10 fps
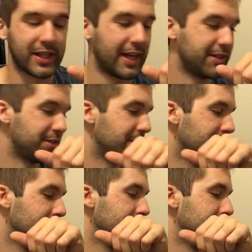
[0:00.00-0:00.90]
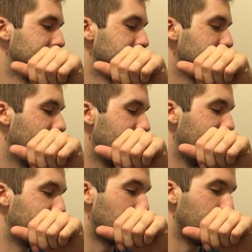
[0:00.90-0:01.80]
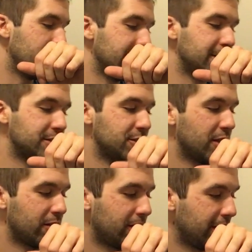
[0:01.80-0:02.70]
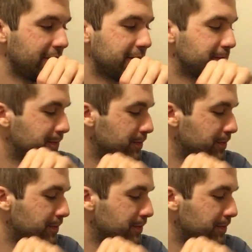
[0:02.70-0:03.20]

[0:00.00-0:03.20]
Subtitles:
asked. And they have a pretty decent shelf life.